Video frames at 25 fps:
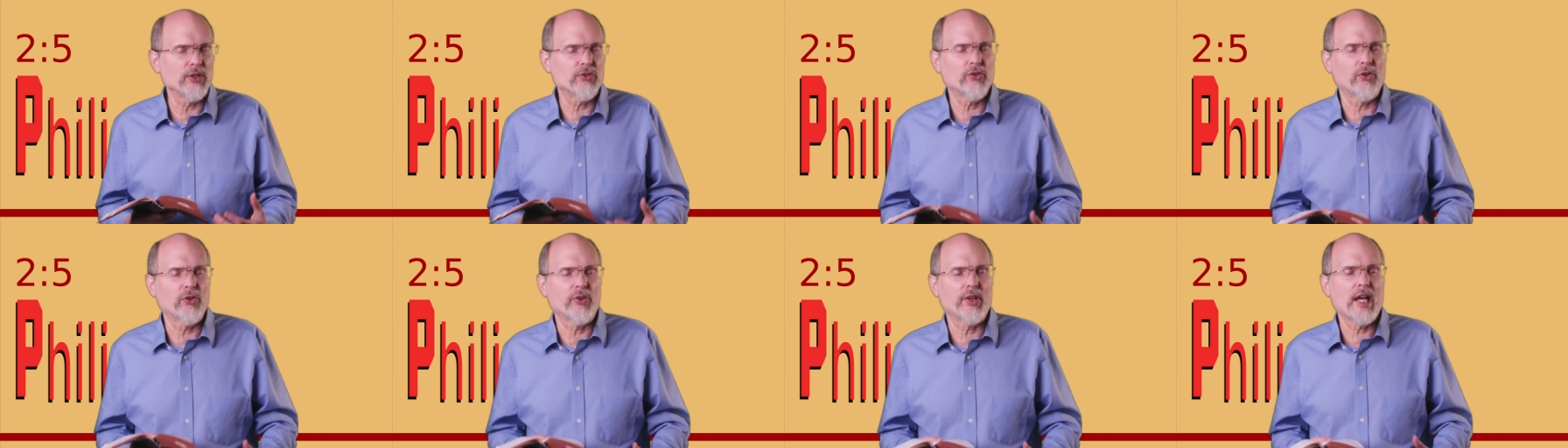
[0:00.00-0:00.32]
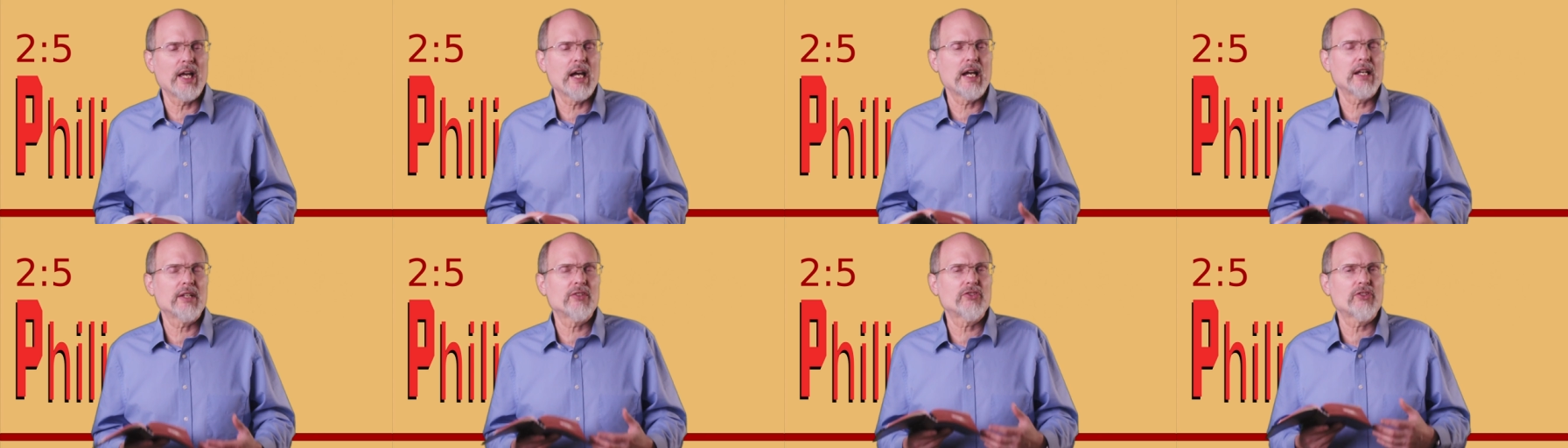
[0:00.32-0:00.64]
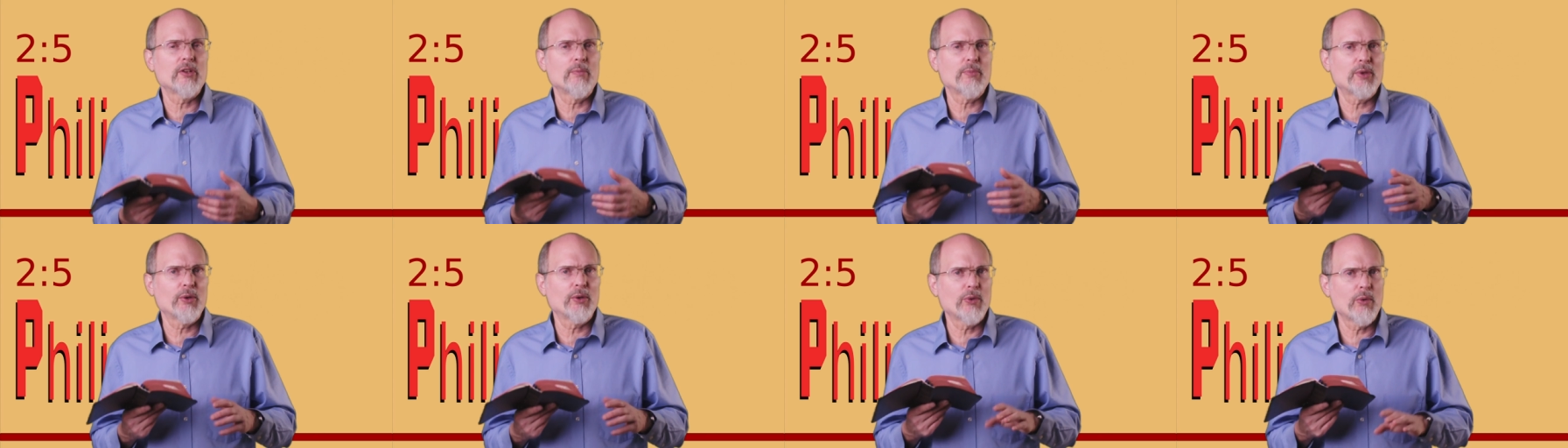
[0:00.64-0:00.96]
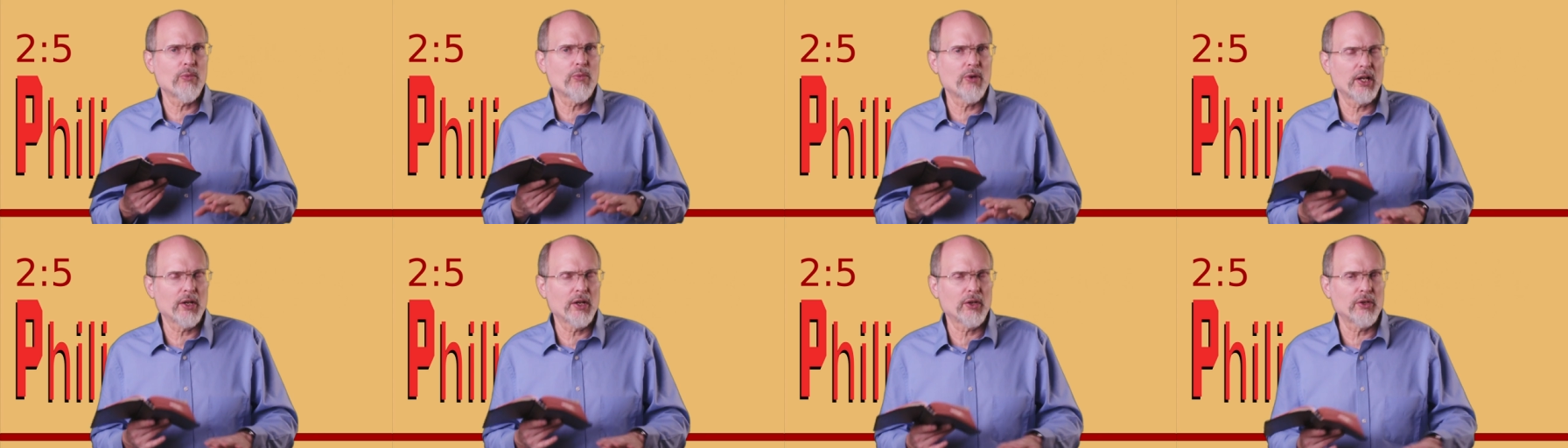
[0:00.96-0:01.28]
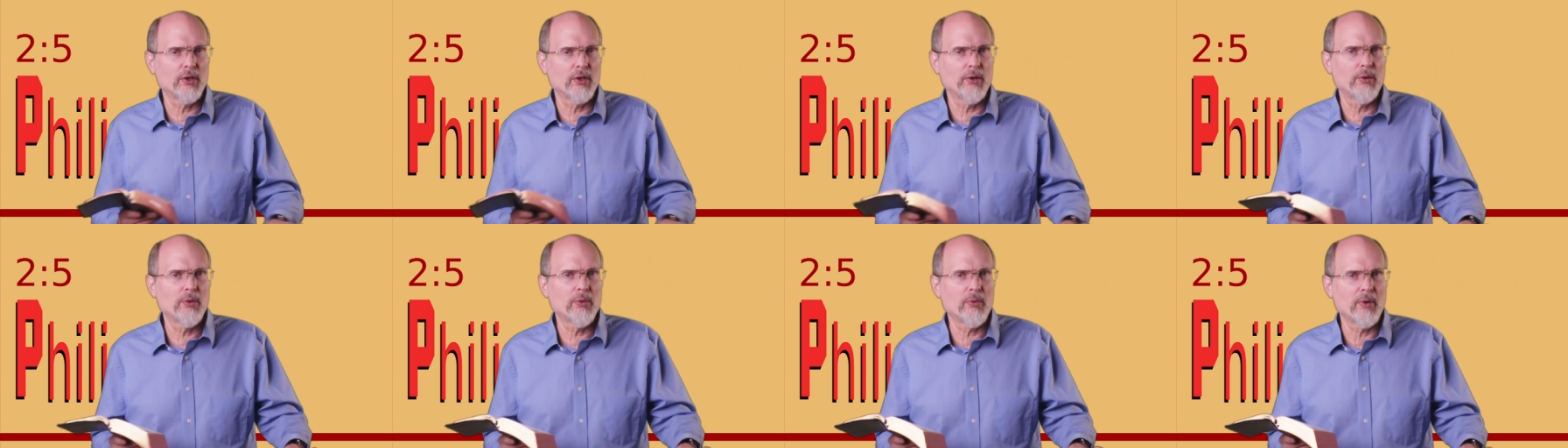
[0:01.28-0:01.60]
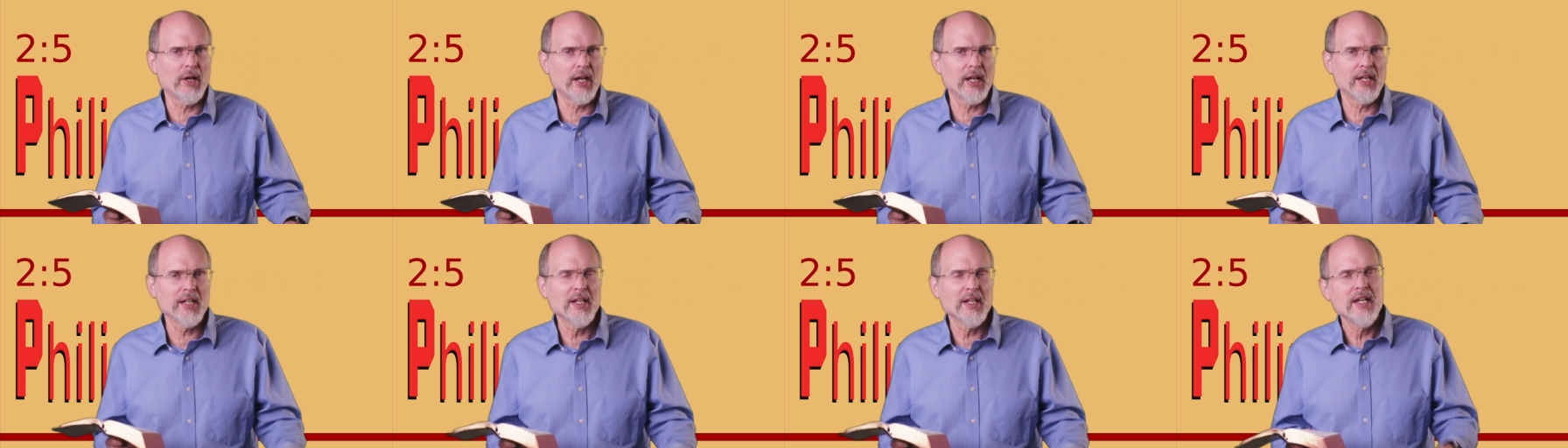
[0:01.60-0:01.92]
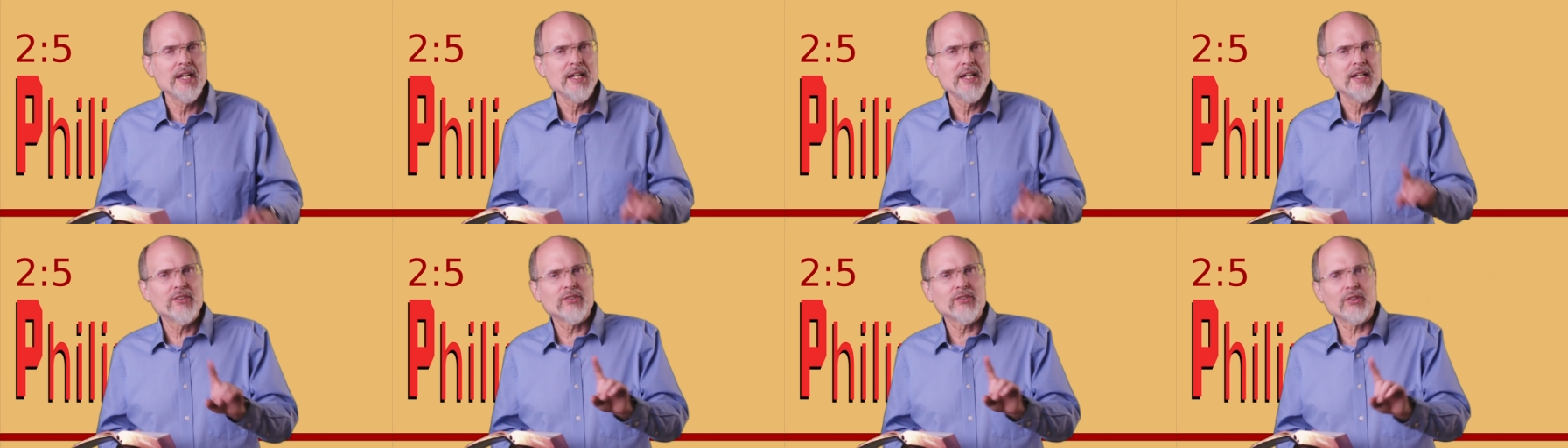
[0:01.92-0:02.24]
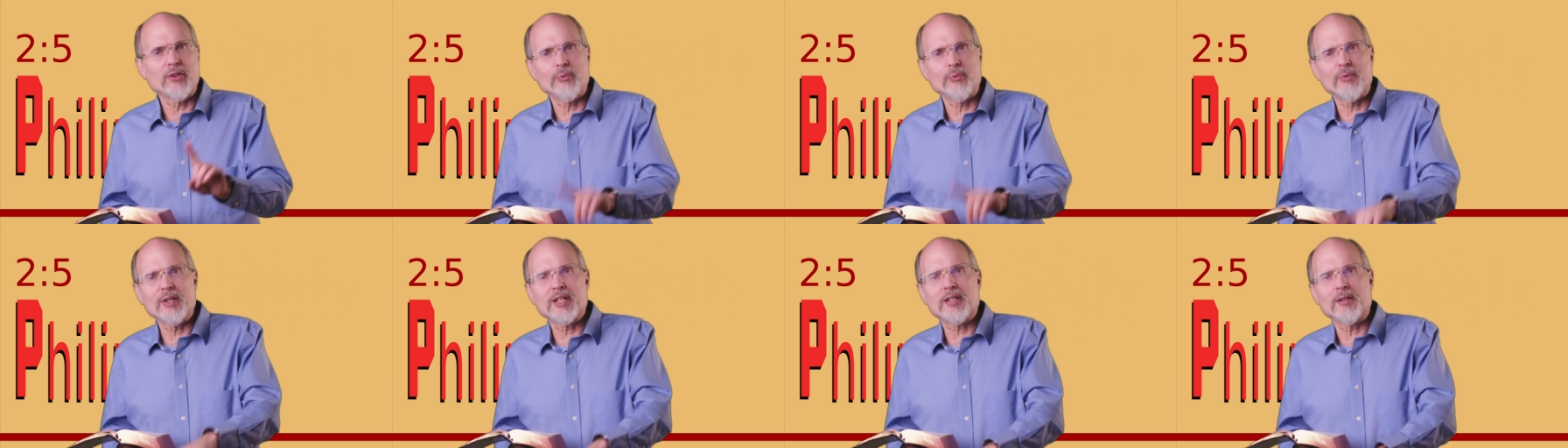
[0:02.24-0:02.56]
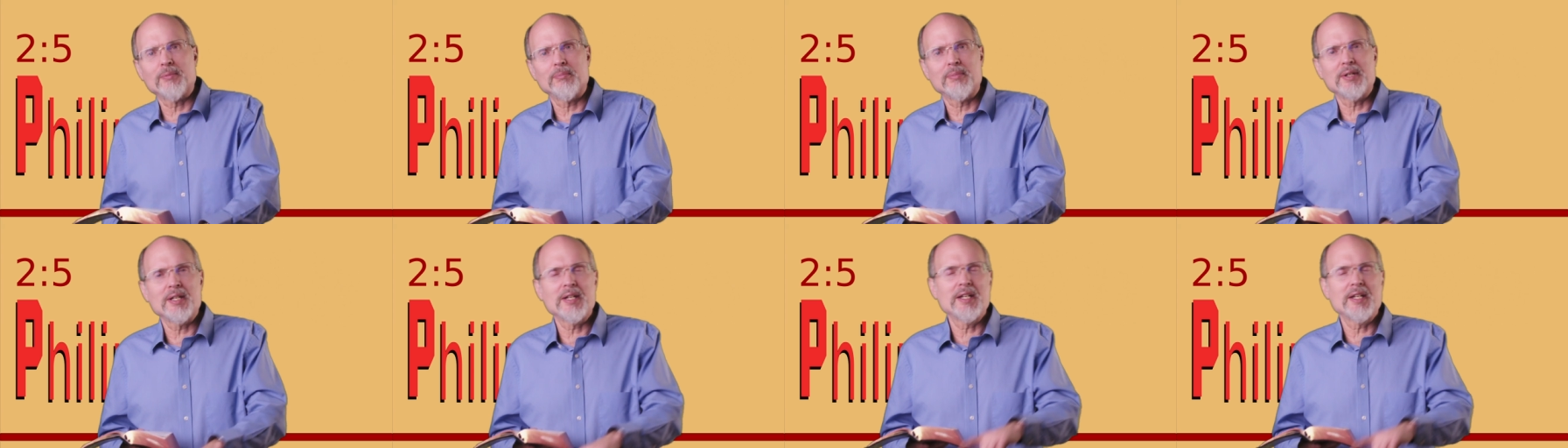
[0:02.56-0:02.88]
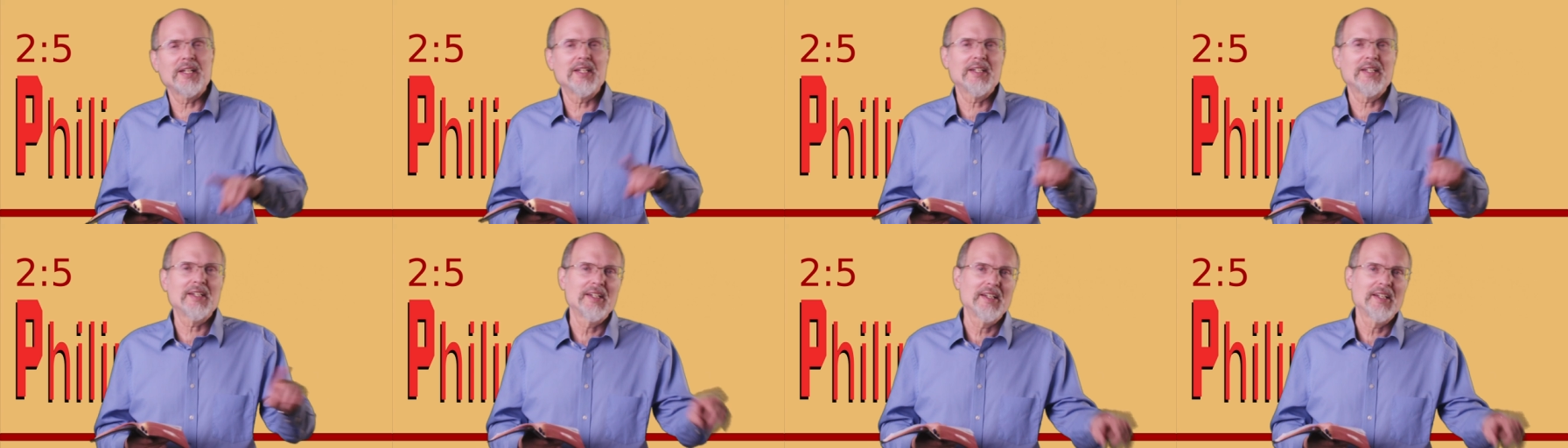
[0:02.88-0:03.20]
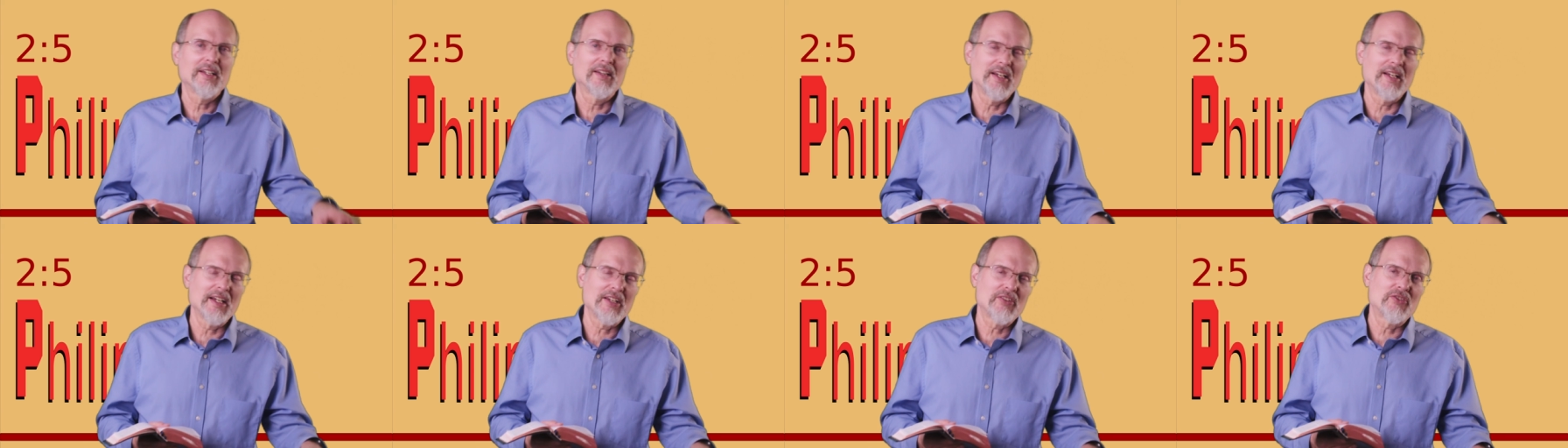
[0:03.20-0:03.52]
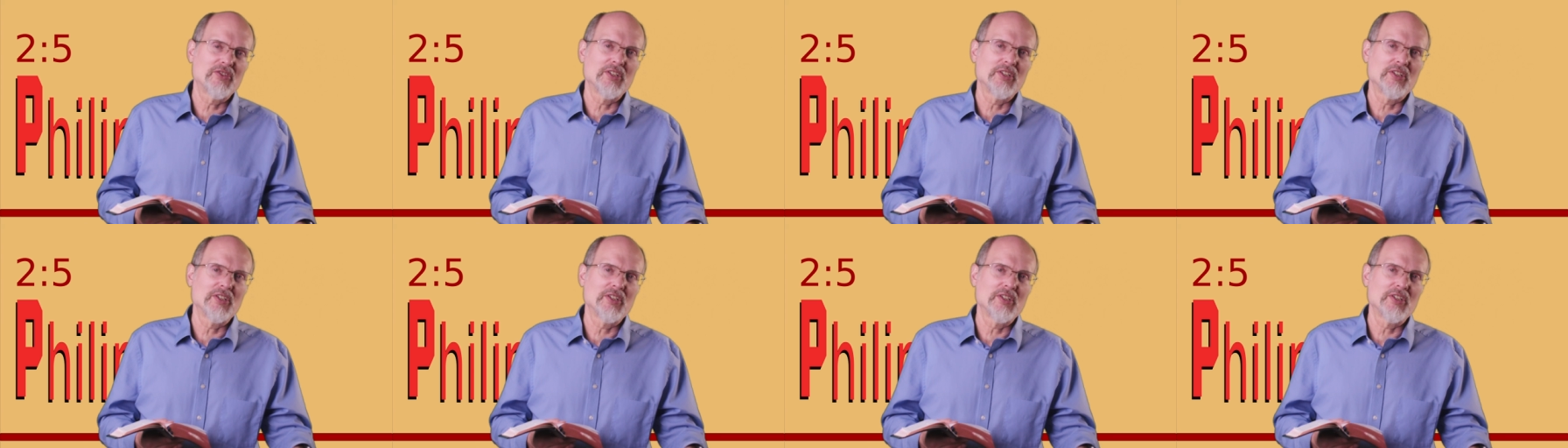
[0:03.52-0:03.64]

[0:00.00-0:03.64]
So that's something we want to go away so that we can be like